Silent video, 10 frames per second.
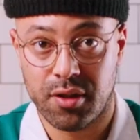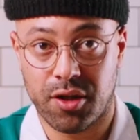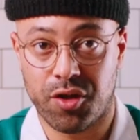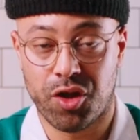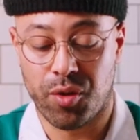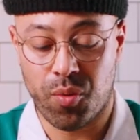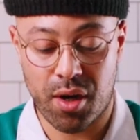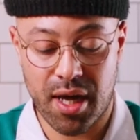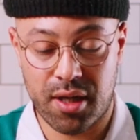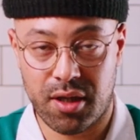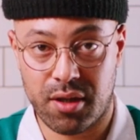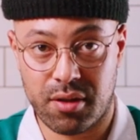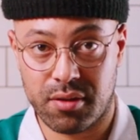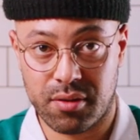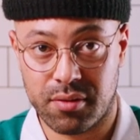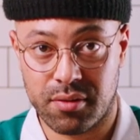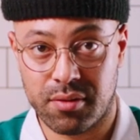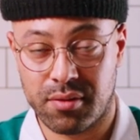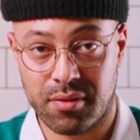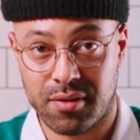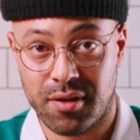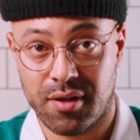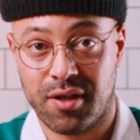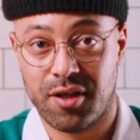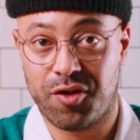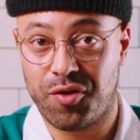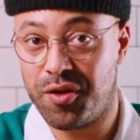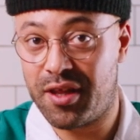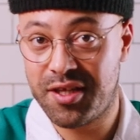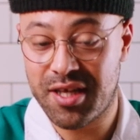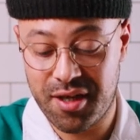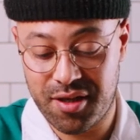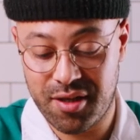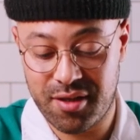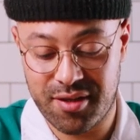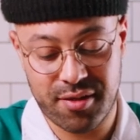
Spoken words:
You can do it one-handed. Do it this-handed.